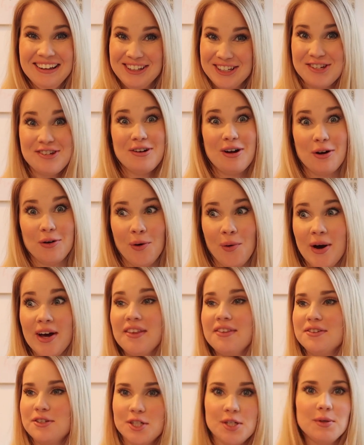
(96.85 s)
struggle
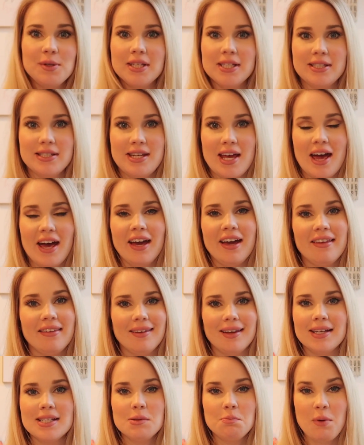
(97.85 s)
with to this day, and
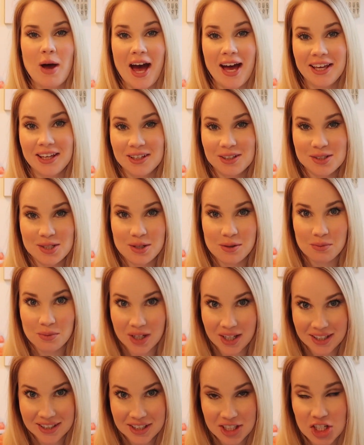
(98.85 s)
that is packing too
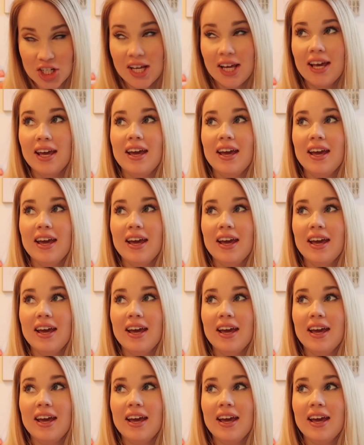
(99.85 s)
much